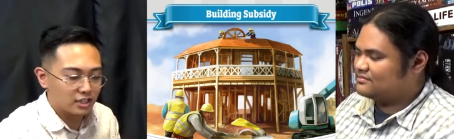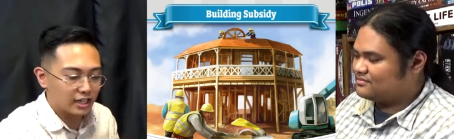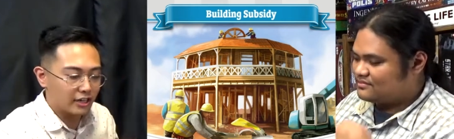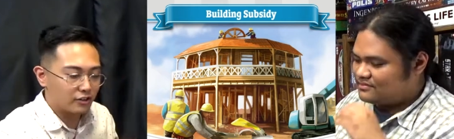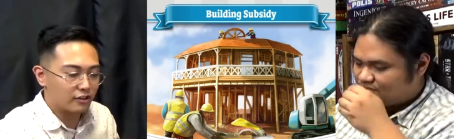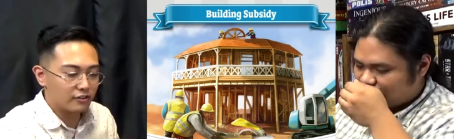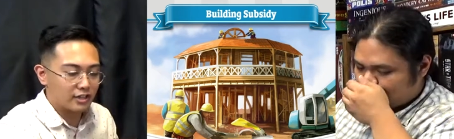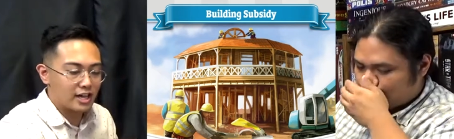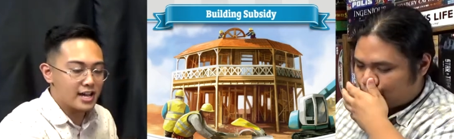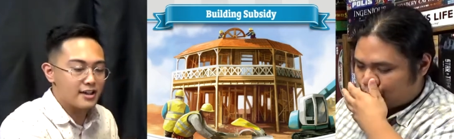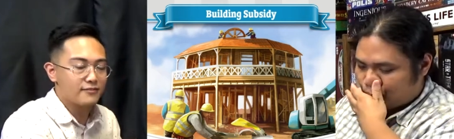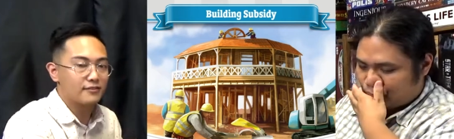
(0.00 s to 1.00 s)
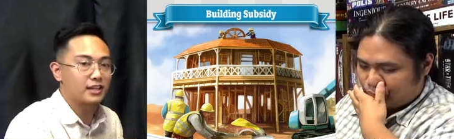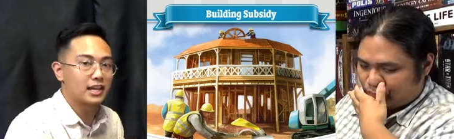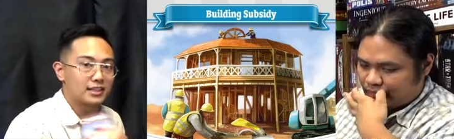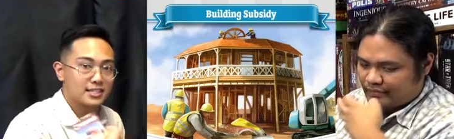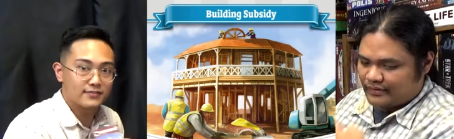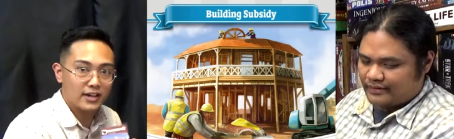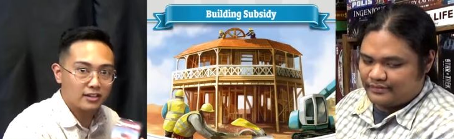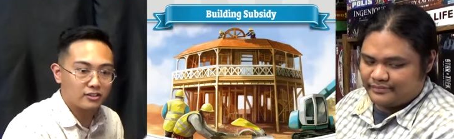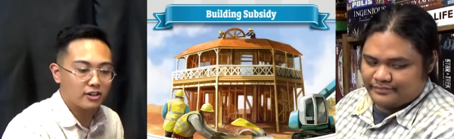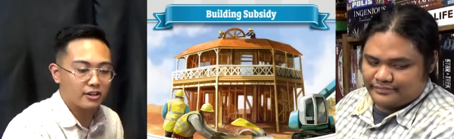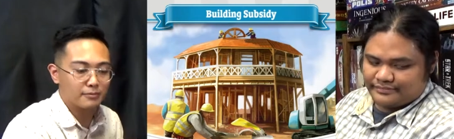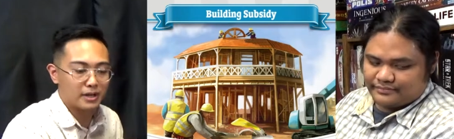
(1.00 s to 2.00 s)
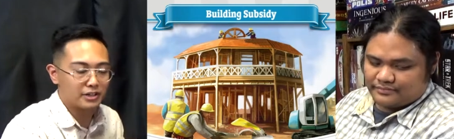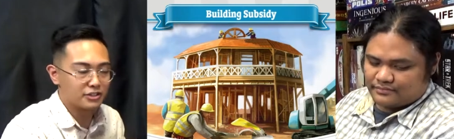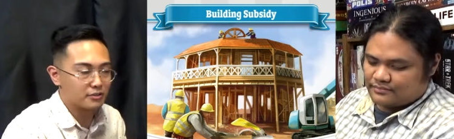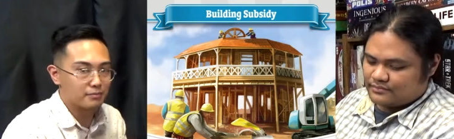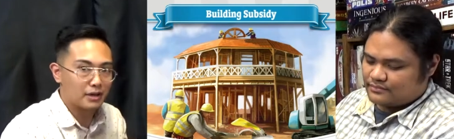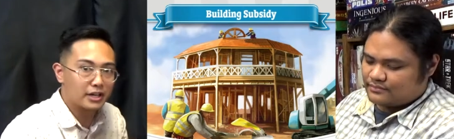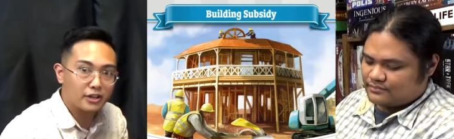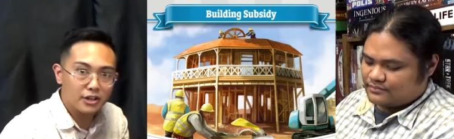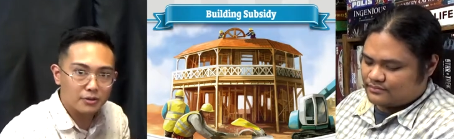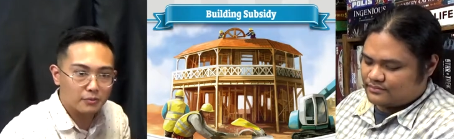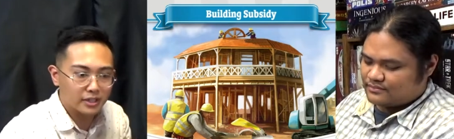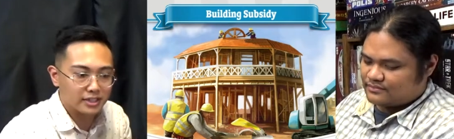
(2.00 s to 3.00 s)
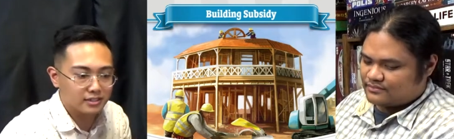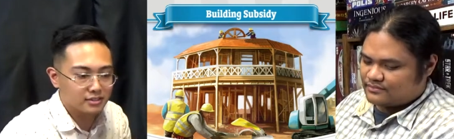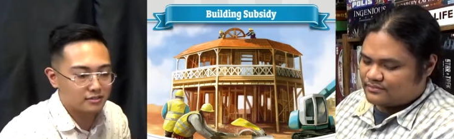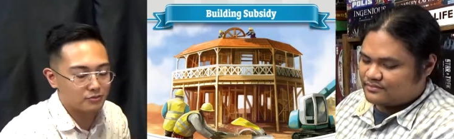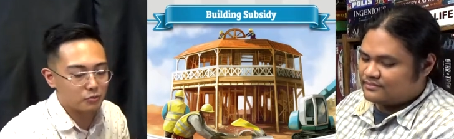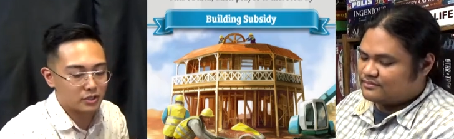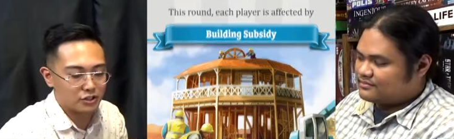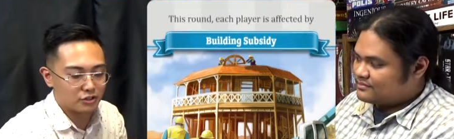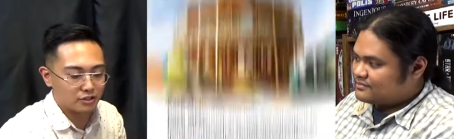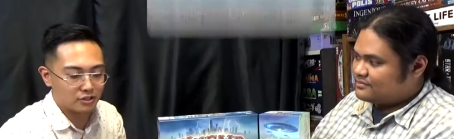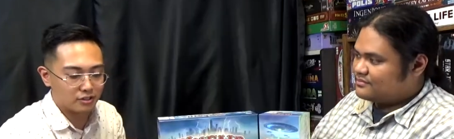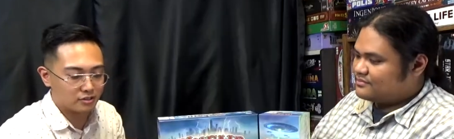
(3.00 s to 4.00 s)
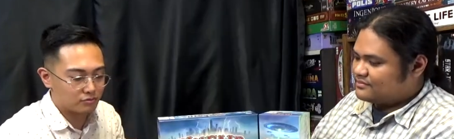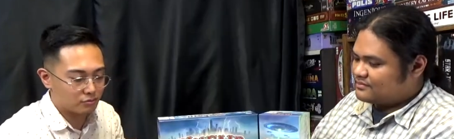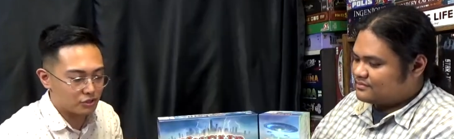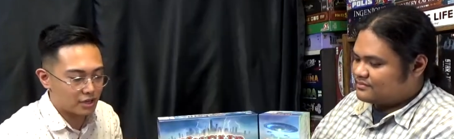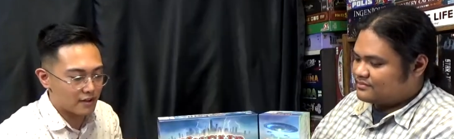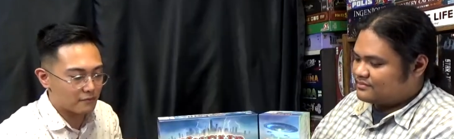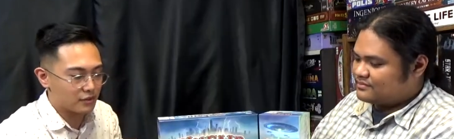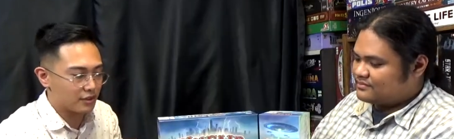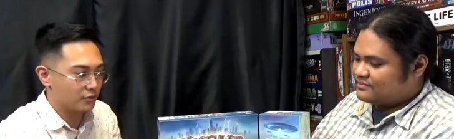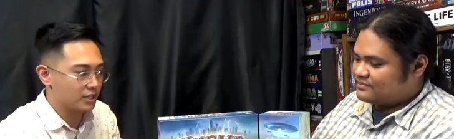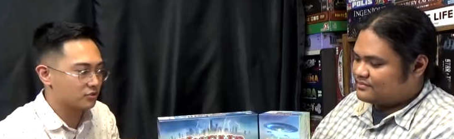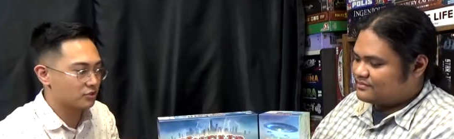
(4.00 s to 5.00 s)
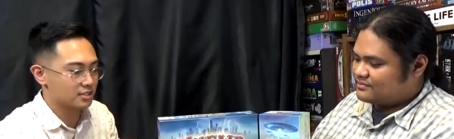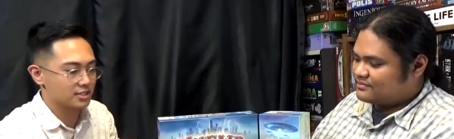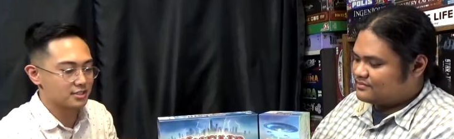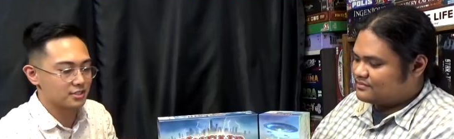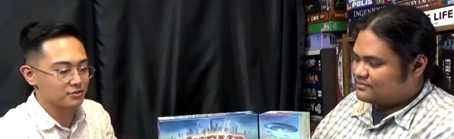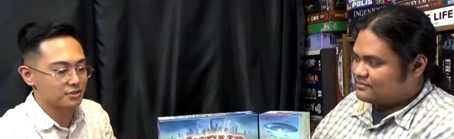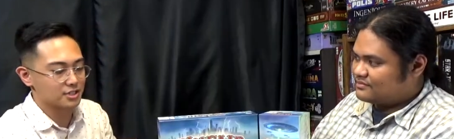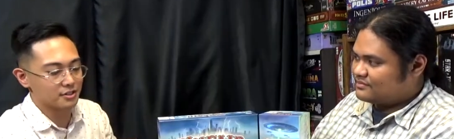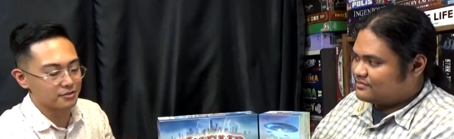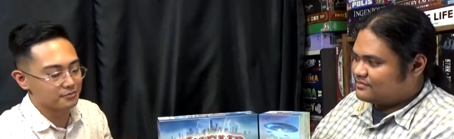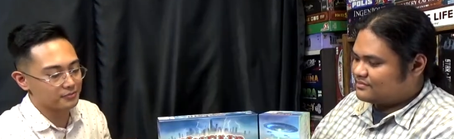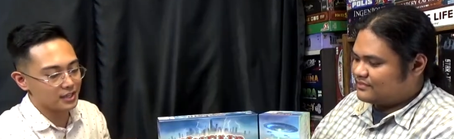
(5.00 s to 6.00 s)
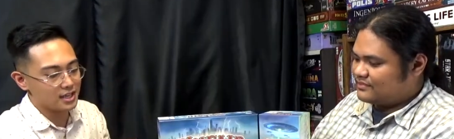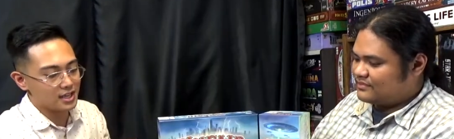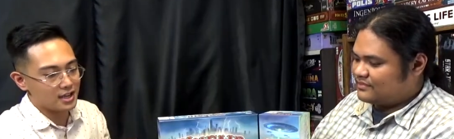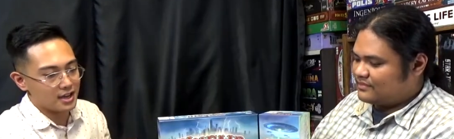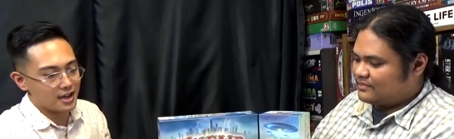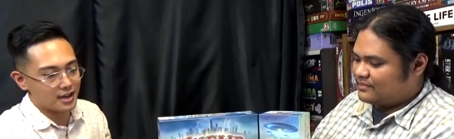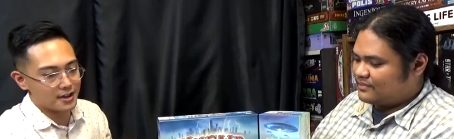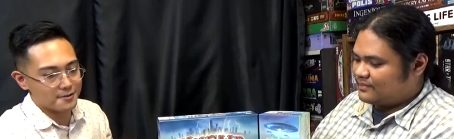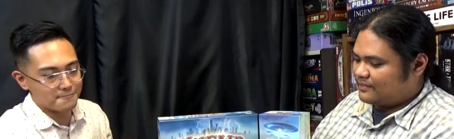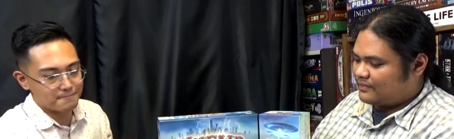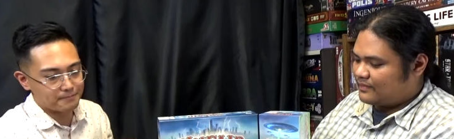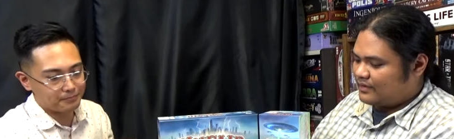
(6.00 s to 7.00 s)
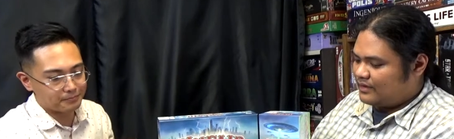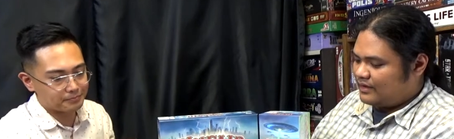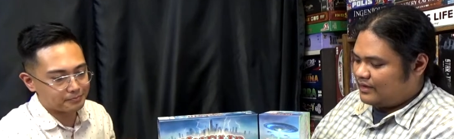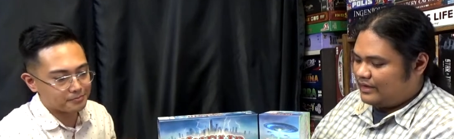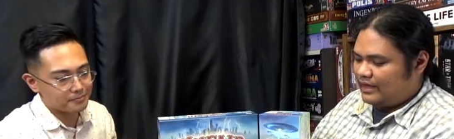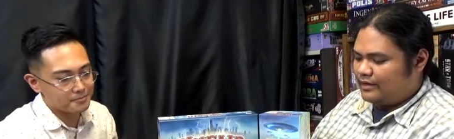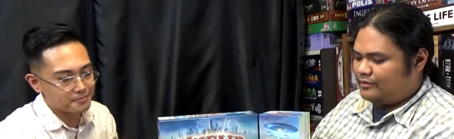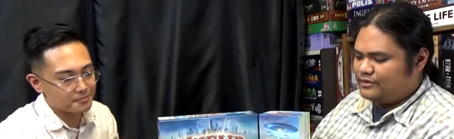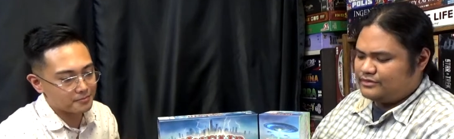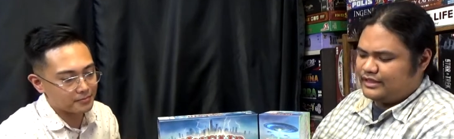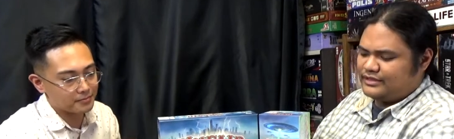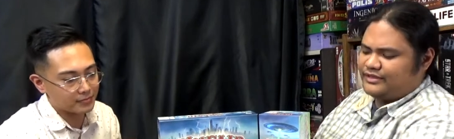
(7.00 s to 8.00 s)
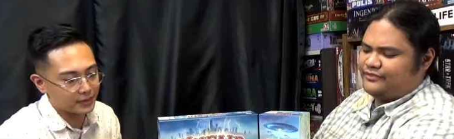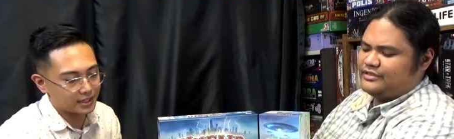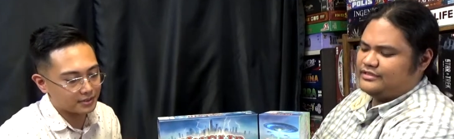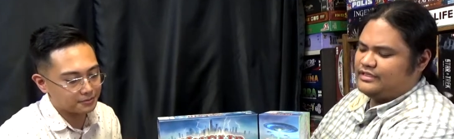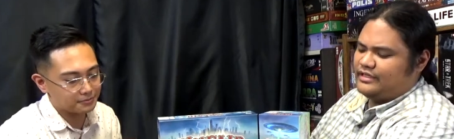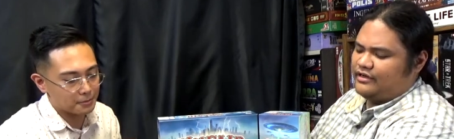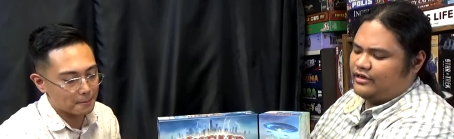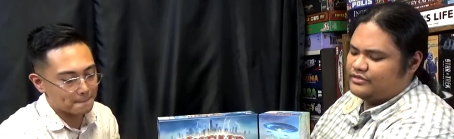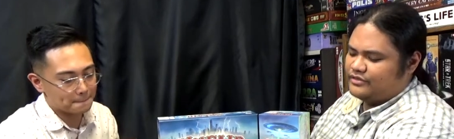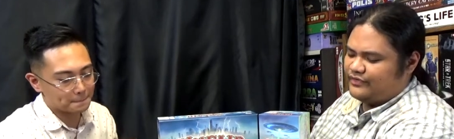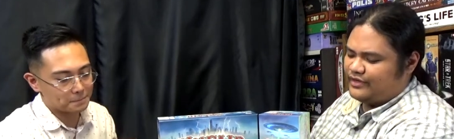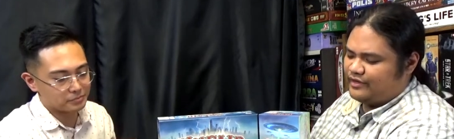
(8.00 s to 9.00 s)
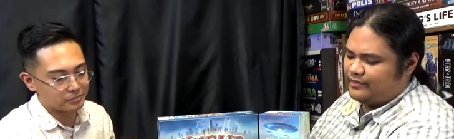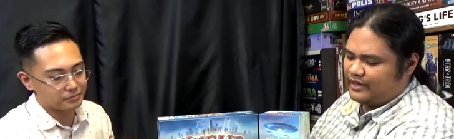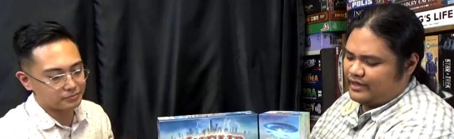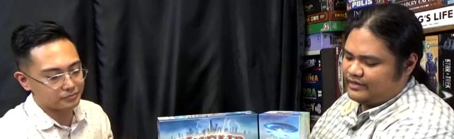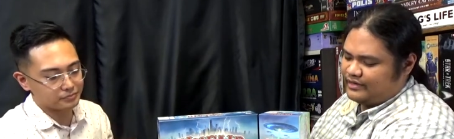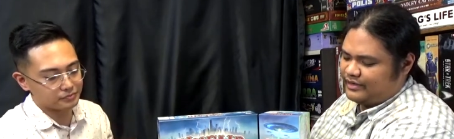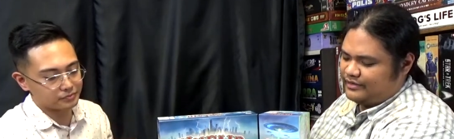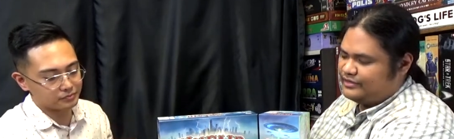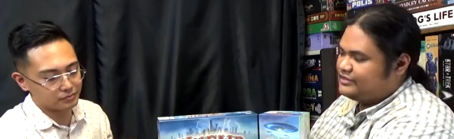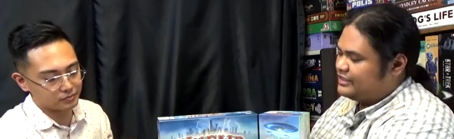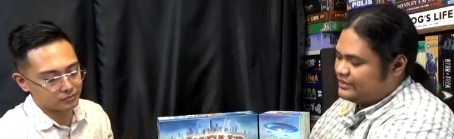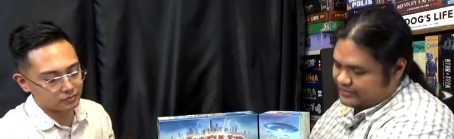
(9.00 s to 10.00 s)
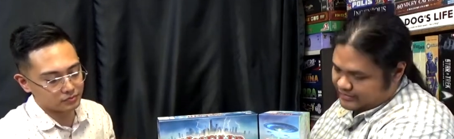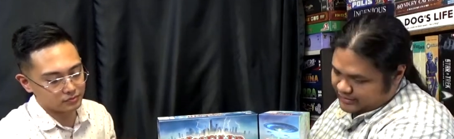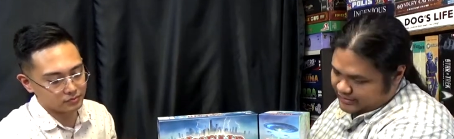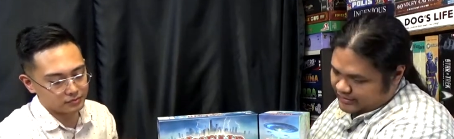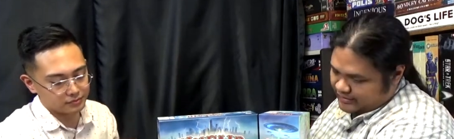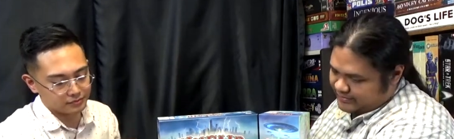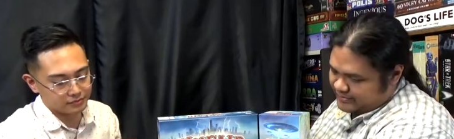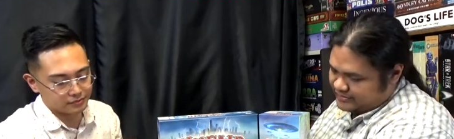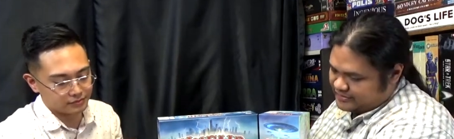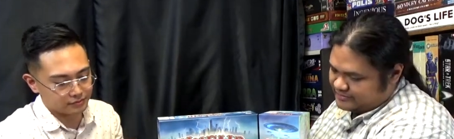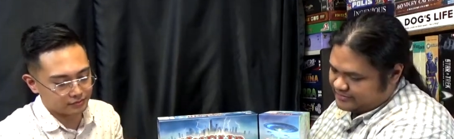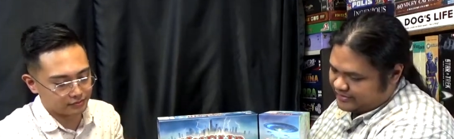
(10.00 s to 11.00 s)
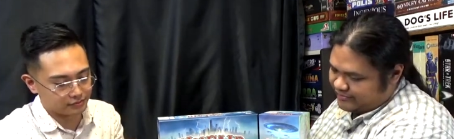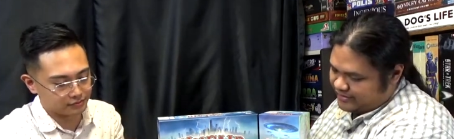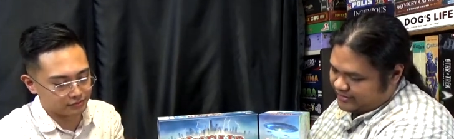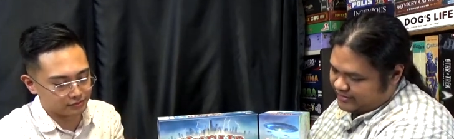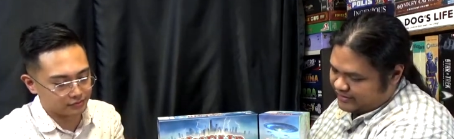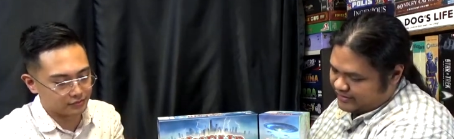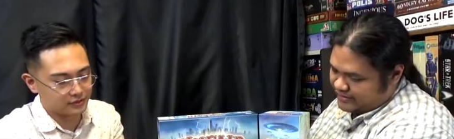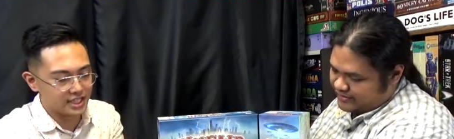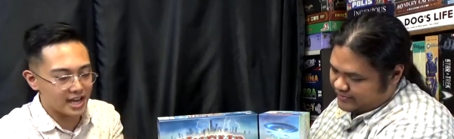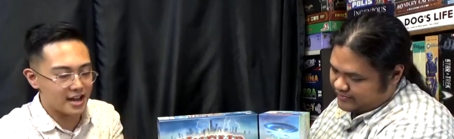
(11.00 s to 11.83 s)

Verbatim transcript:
Speaker 1: later in life, get this vacant lot by by your other one when you're when you have the resources to. So
Speaker 2: mm-hmm. um yeah, well, in some of the city cards over here, we got, yeah, you said the building subsidy, right?
Speaker 1: Yeah.